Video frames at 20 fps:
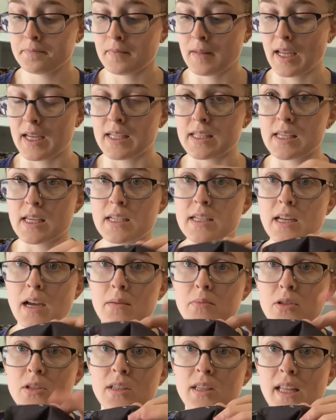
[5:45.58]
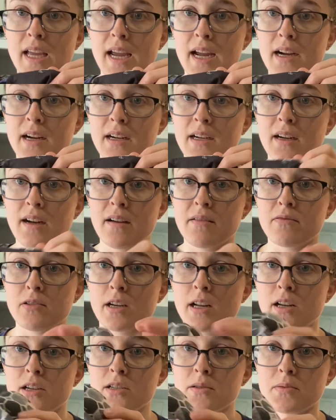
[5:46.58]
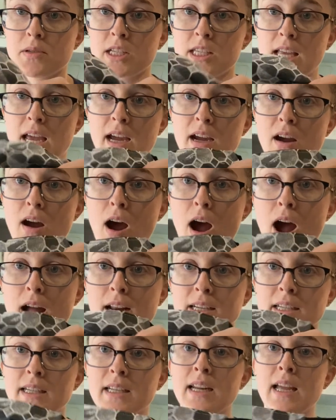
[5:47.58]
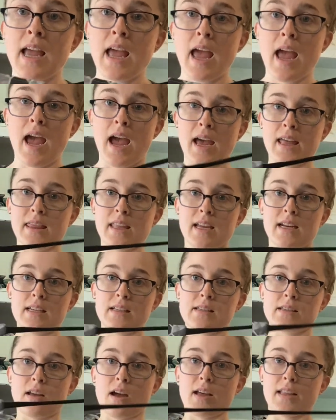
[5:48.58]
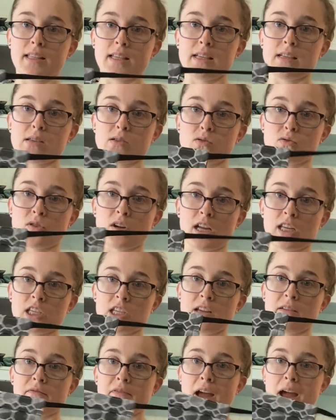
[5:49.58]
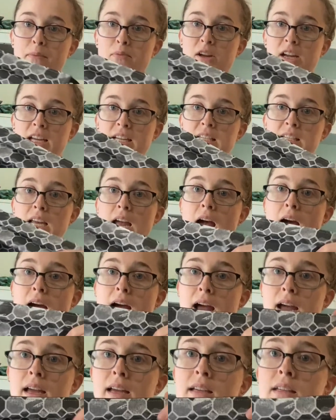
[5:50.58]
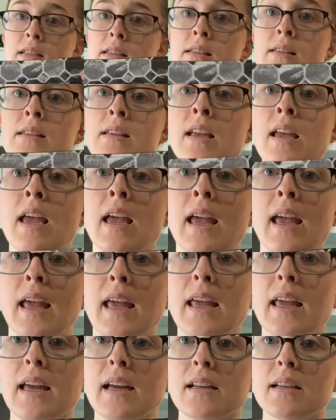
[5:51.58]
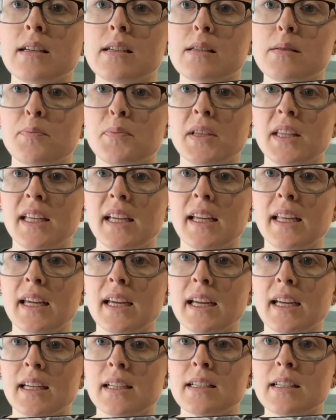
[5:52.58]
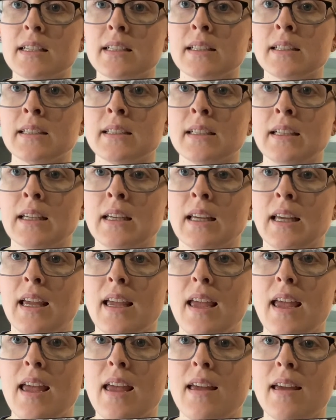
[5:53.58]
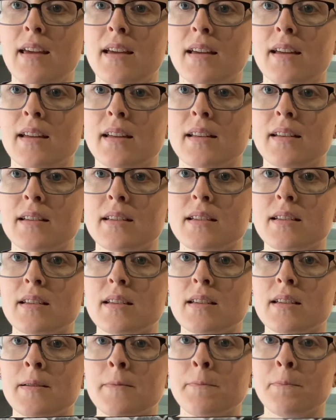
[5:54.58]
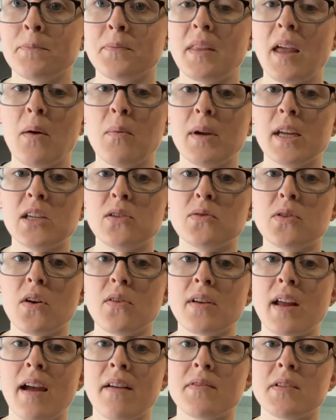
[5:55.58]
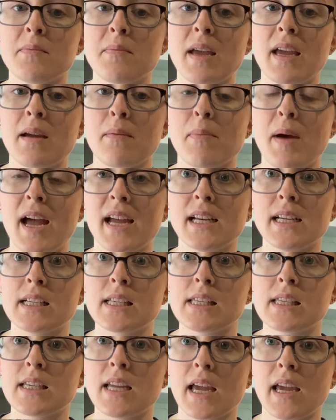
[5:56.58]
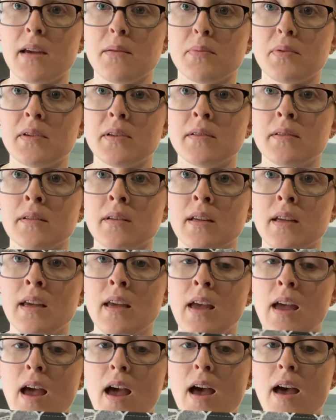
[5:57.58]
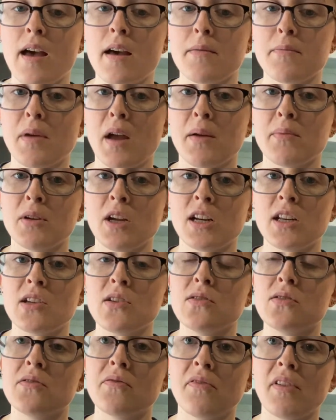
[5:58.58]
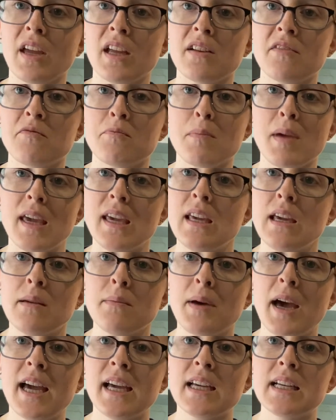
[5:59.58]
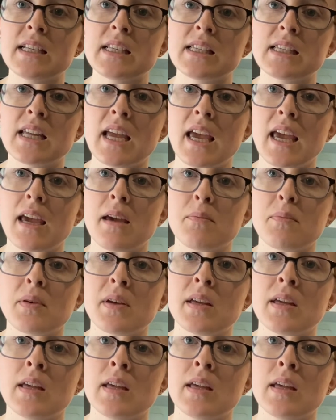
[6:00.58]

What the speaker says: it's a double layer of 100% cotton, and then it's got these stretchy fabric ties, and it's pleated, and that way you don't have to make bias tape. I'm not a huge fan of making bias tape,